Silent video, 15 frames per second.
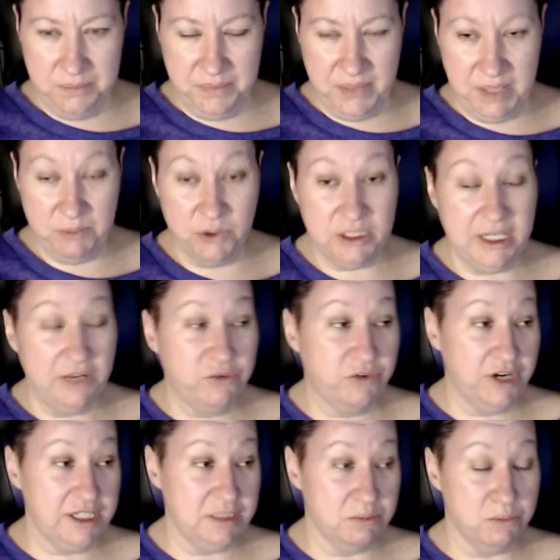I'm really
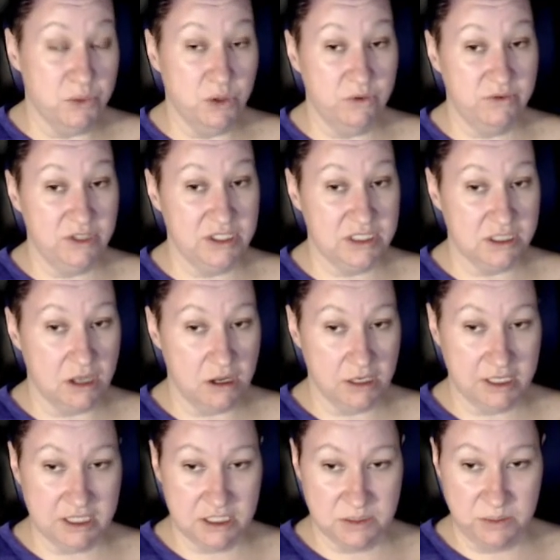afraid to move this dog
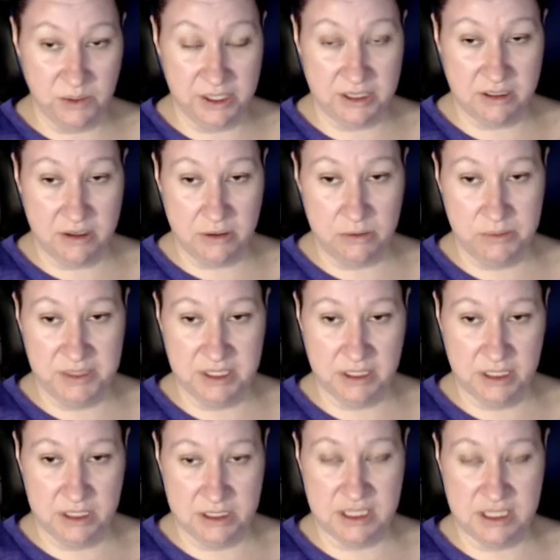at this point, though,
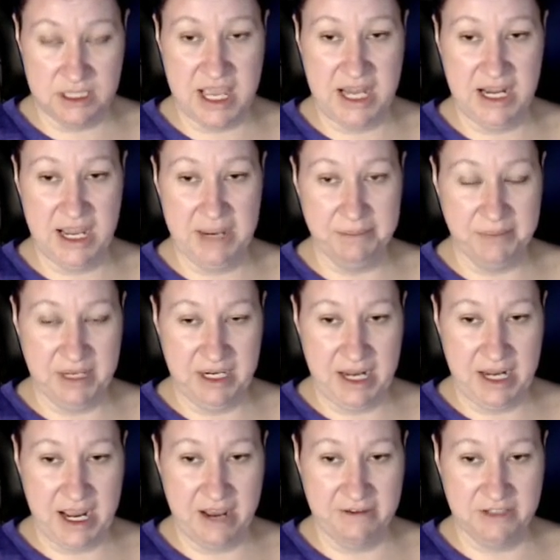because then I'm going to
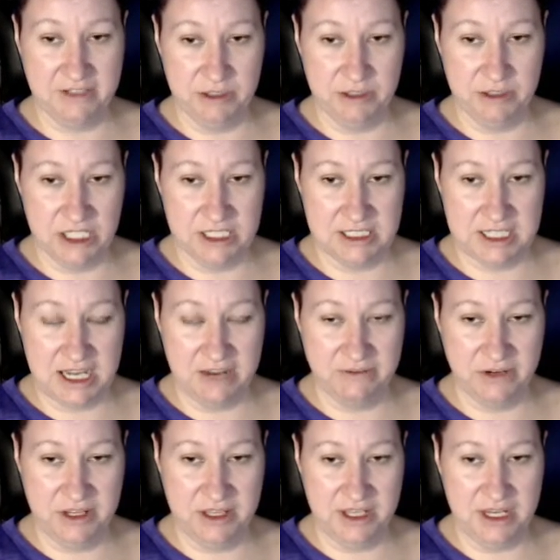have to adjust
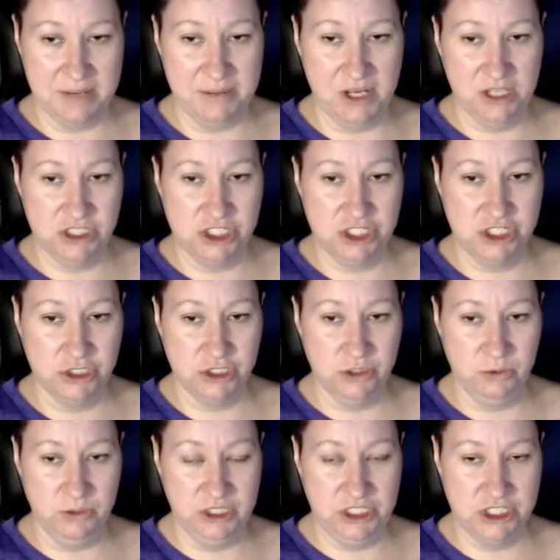everything. I'm not
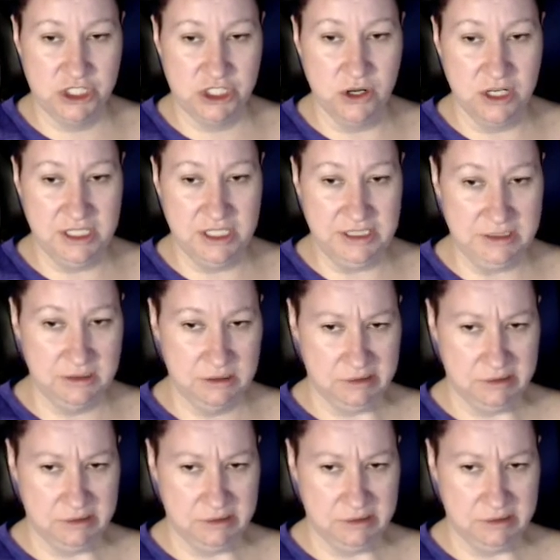sure what's Sean.